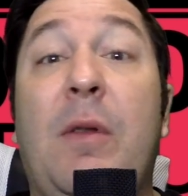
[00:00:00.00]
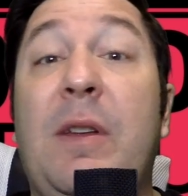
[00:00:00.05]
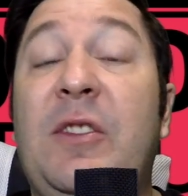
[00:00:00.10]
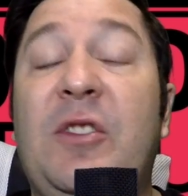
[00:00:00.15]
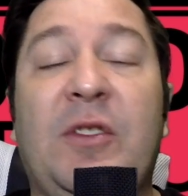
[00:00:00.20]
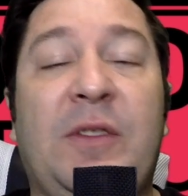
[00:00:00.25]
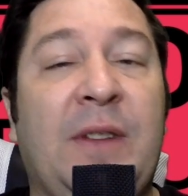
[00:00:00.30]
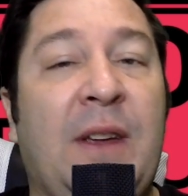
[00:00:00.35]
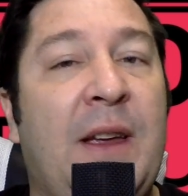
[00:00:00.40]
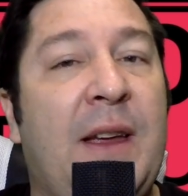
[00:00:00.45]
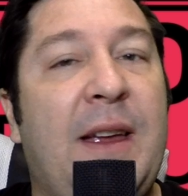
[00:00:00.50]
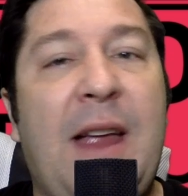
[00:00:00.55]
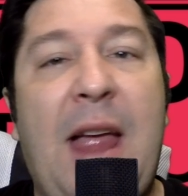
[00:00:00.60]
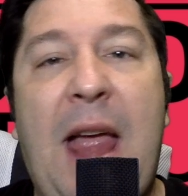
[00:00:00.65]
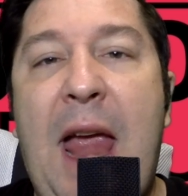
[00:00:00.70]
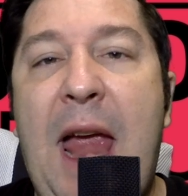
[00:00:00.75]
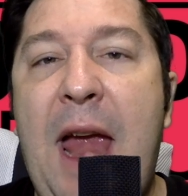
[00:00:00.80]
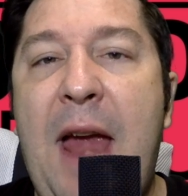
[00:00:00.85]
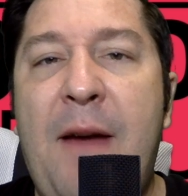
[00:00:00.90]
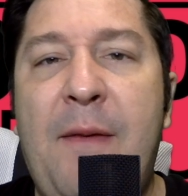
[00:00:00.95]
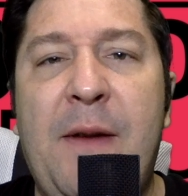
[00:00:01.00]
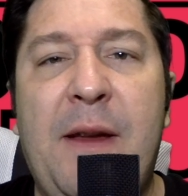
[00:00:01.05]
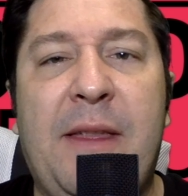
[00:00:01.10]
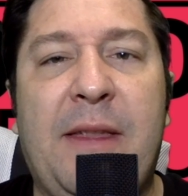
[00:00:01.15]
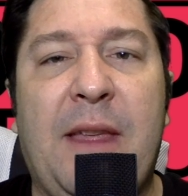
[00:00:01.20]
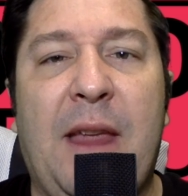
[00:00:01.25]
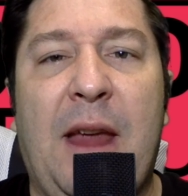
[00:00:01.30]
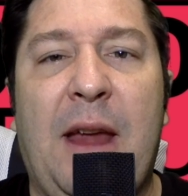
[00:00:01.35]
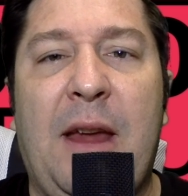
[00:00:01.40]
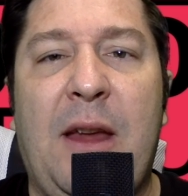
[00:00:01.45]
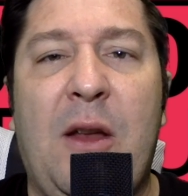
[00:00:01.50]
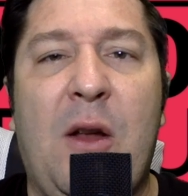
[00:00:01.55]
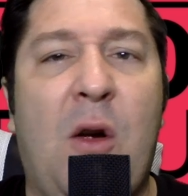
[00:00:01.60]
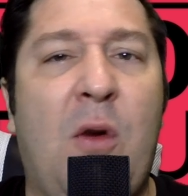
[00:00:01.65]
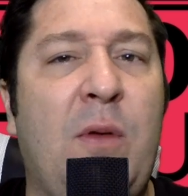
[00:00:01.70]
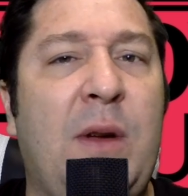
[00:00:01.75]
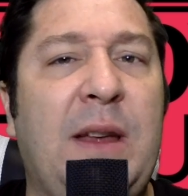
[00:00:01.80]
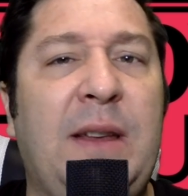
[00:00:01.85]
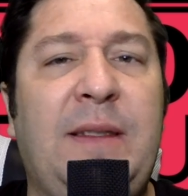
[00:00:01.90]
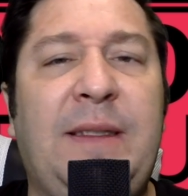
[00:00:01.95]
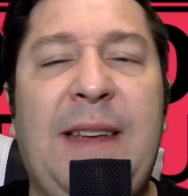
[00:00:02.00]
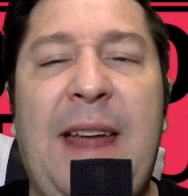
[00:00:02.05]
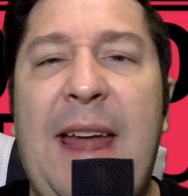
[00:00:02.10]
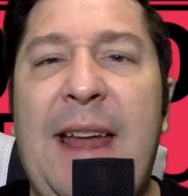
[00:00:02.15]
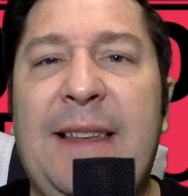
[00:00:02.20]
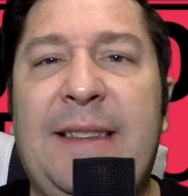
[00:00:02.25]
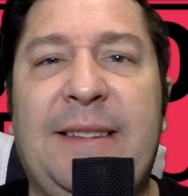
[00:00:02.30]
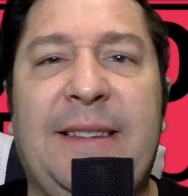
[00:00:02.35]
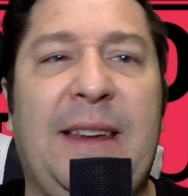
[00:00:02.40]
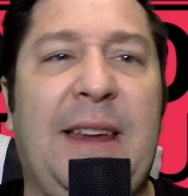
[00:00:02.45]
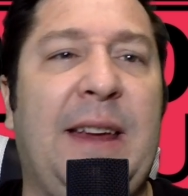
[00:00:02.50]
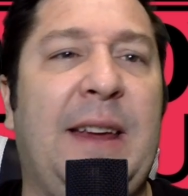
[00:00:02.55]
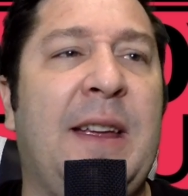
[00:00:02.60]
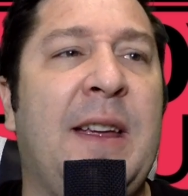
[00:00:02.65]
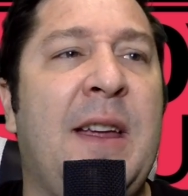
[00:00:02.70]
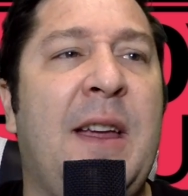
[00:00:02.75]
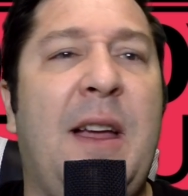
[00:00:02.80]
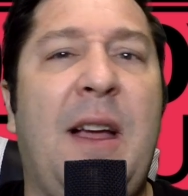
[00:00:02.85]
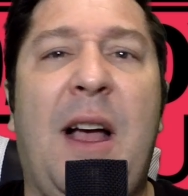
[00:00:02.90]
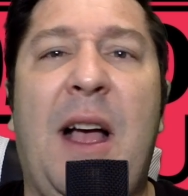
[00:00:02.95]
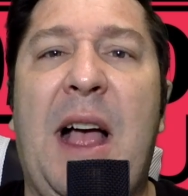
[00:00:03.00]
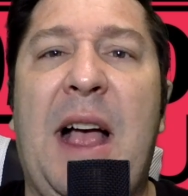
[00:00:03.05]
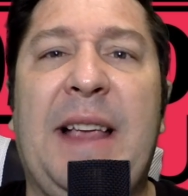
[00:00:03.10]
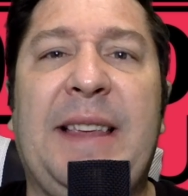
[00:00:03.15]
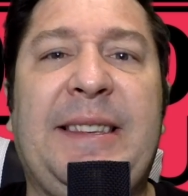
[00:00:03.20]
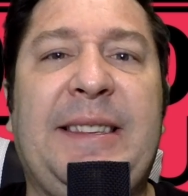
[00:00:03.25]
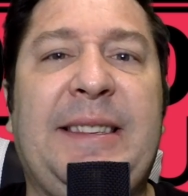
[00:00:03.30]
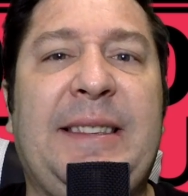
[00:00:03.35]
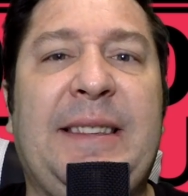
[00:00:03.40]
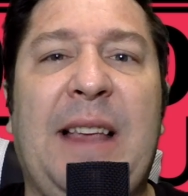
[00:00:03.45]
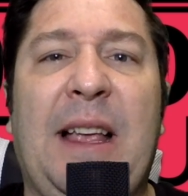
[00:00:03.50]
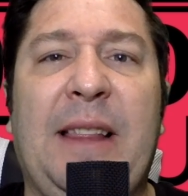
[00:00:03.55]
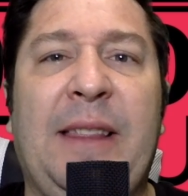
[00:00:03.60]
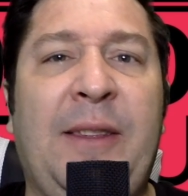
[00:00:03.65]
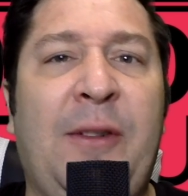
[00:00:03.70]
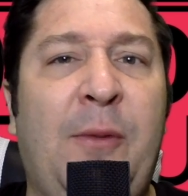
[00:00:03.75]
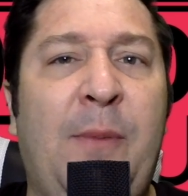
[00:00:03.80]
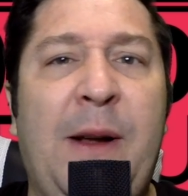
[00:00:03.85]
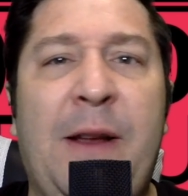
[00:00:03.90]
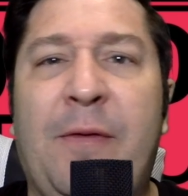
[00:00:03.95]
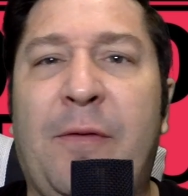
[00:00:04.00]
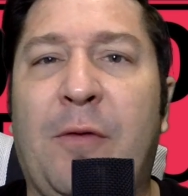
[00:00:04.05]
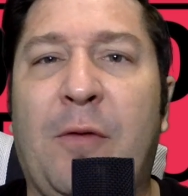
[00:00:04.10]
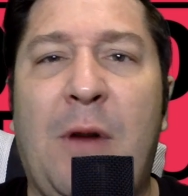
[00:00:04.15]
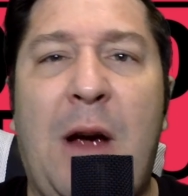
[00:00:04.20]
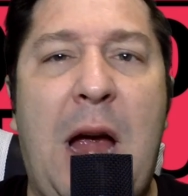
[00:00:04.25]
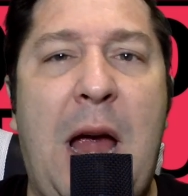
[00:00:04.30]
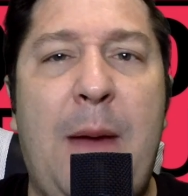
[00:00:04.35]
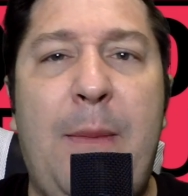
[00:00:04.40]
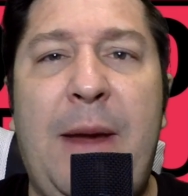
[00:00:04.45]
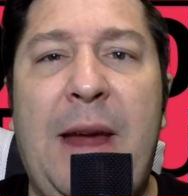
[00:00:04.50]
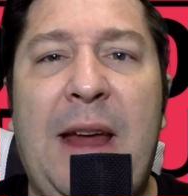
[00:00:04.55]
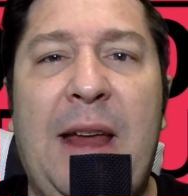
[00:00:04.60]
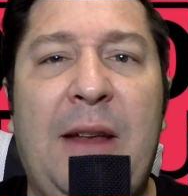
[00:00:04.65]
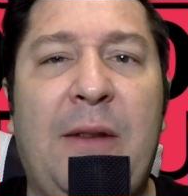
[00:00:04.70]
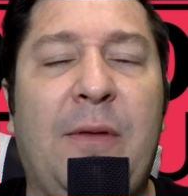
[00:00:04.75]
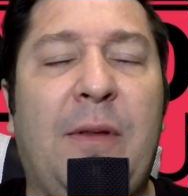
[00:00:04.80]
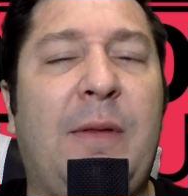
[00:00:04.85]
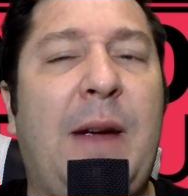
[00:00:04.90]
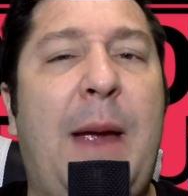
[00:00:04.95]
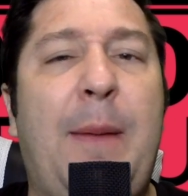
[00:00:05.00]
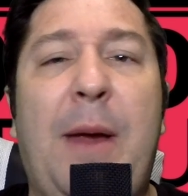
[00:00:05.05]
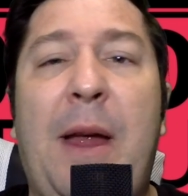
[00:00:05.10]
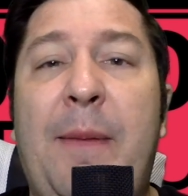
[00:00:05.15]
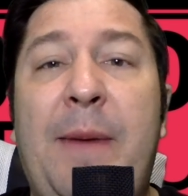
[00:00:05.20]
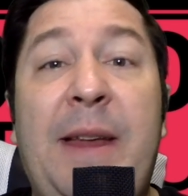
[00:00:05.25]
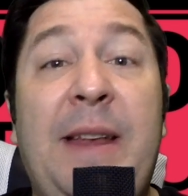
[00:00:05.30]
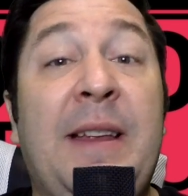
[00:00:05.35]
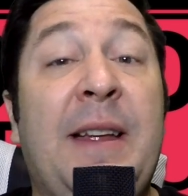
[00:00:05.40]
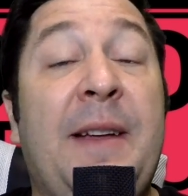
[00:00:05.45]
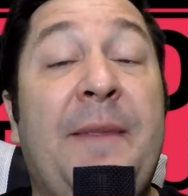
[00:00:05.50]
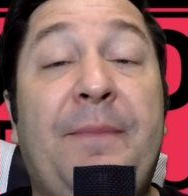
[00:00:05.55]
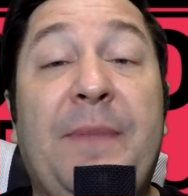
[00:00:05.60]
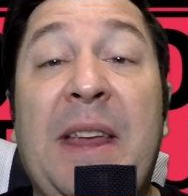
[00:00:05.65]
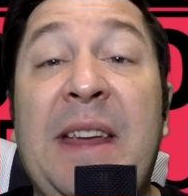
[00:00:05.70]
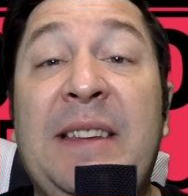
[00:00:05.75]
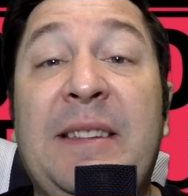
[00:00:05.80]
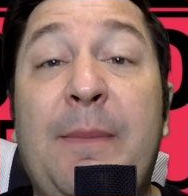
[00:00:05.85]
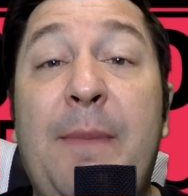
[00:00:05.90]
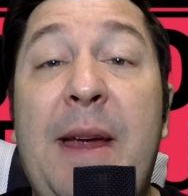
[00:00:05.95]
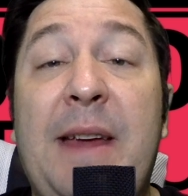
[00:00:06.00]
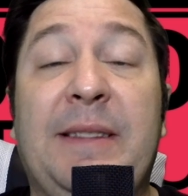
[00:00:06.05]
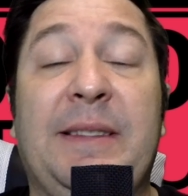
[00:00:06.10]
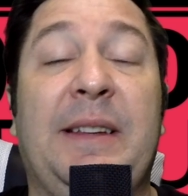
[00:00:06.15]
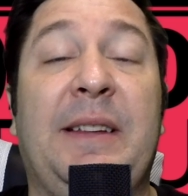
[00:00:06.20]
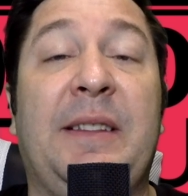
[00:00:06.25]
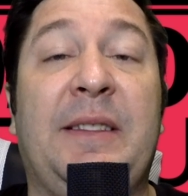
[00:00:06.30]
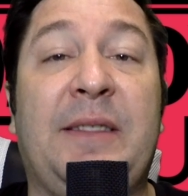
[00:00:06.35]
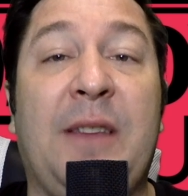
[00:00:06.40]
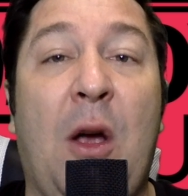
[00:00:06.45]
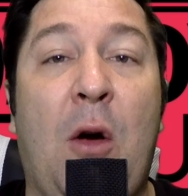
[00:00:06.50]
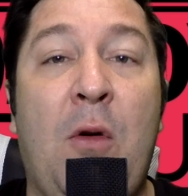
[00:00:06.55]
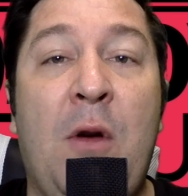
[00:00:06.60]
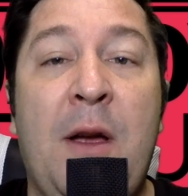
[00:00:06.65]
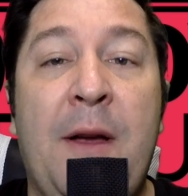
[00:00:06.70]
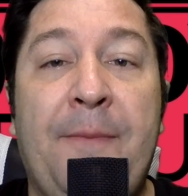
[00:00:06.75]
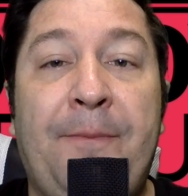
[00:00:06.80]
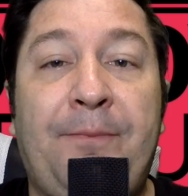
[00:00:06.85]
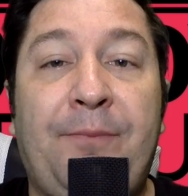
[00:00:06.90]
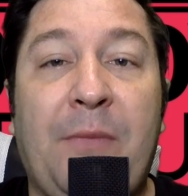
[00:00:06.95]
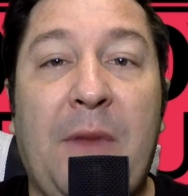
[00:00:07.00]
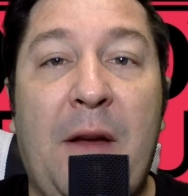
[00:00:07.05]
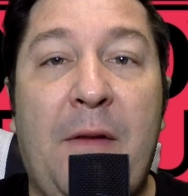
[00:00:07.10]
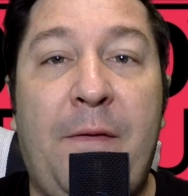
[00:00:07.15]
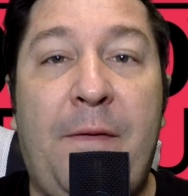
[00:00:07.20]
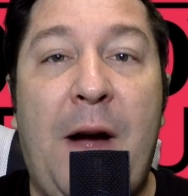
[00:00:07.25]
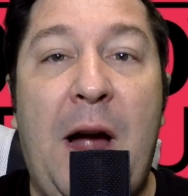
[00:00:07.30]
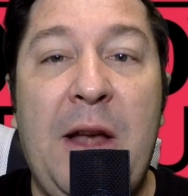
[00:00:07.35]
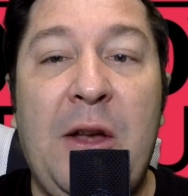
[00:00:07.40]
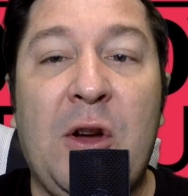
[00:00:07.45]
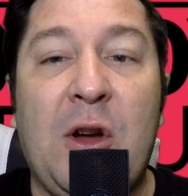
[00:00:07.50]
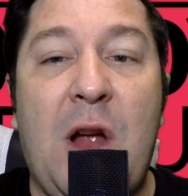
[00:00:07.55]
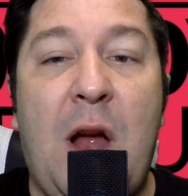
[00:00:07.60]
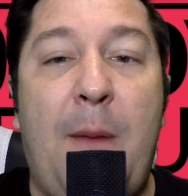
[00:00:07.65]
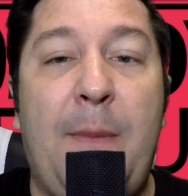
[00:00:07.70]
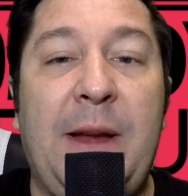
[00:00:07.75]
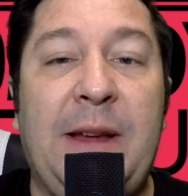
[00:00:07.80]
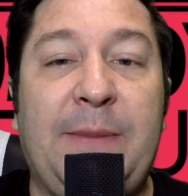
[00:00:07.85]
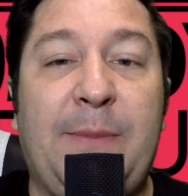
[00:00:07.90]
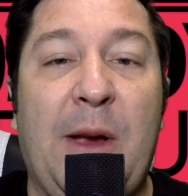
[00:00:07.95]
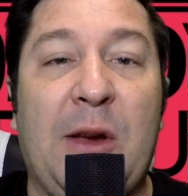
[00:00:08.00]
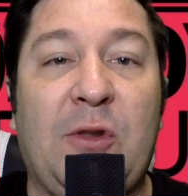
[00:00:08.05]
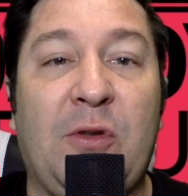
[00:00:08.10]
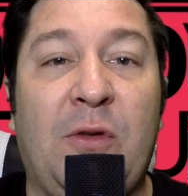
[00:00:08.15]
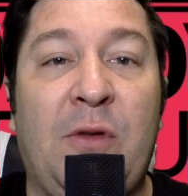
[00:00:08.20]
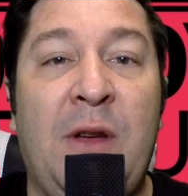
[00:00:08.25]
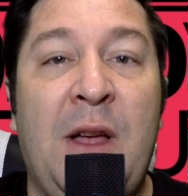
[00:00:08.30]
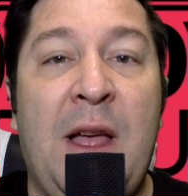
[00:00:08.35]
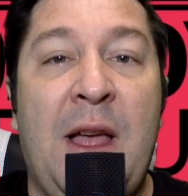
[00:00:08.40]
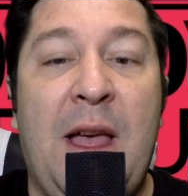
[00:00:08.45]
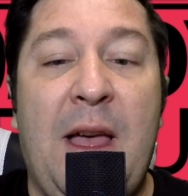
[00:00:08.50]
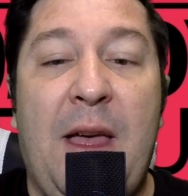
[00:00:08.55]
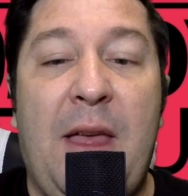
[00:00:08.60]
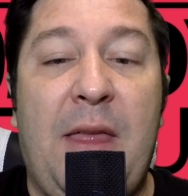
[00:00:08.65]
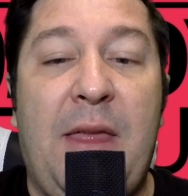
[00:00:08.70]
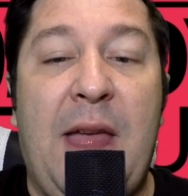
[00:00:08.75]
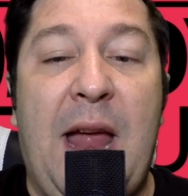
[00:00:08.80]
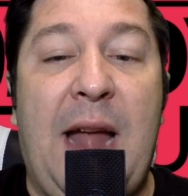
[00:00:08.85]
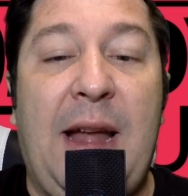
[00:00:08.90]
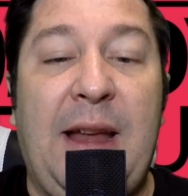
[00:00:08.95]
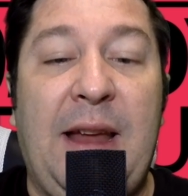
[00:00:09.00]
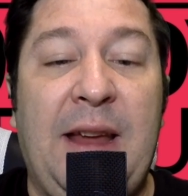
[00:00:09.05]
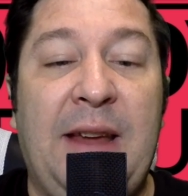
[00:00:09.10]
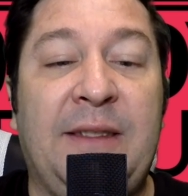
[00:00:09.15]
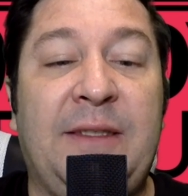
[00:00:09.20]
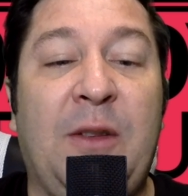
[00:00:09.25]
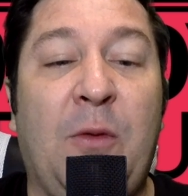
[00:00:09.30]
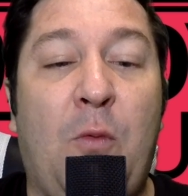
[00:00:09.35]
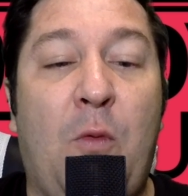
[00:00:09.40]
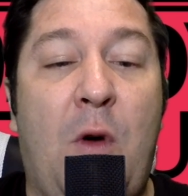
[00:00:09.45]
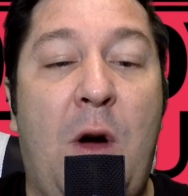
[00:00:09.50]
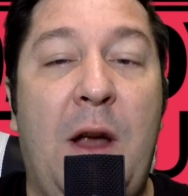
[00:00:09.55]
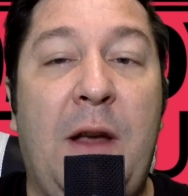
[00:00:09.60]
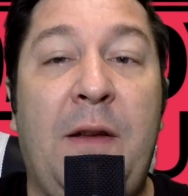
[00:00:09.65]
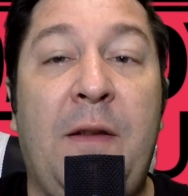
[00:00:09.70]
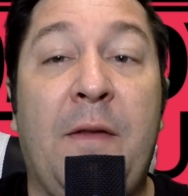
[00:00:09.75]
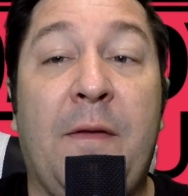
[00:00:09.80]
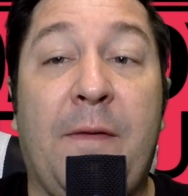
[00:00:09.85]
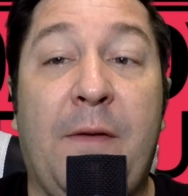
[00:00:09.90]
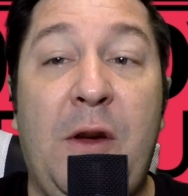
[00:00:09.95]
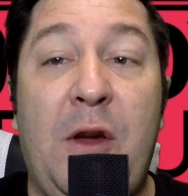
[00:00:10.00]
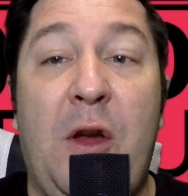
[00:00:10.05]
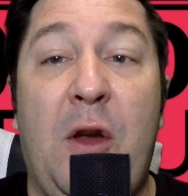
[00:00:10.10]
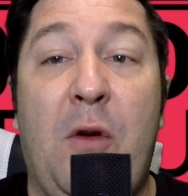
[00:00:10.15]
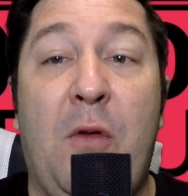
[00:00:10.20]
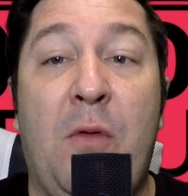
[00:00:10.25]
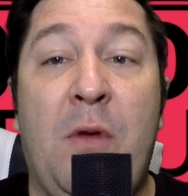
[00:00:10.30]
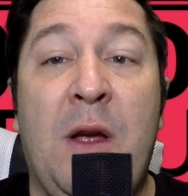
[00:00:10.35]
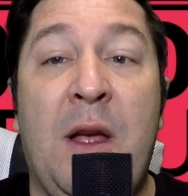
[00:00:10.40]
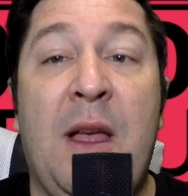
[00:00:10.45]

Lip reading: Just everything. Dancing, a little bit of rhyming and rapping. I mean, he's amazing. So find your comedy special that is the one for you